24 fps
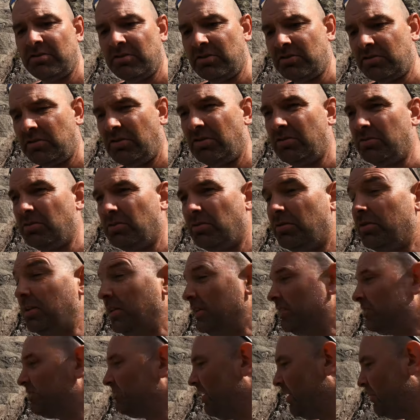It's just good
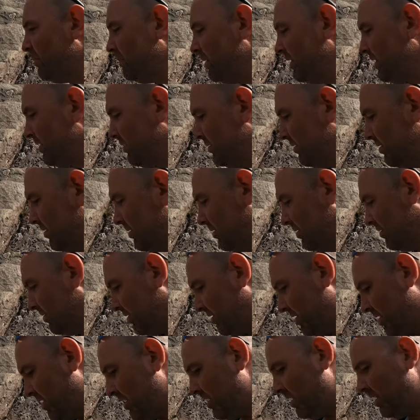quality scrambling on
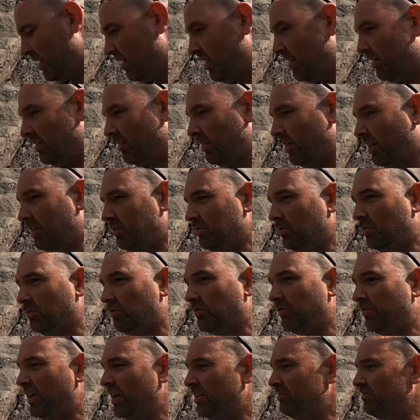sort
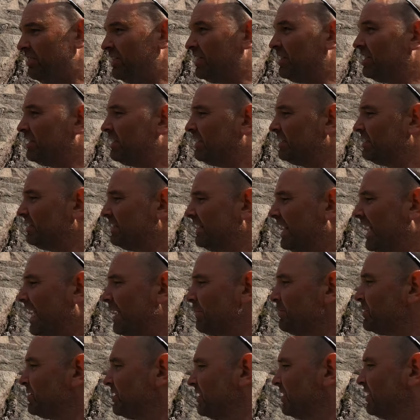of varied
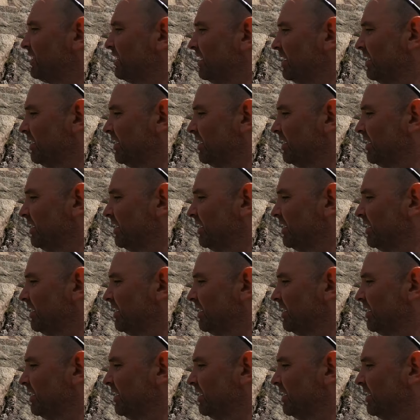slabs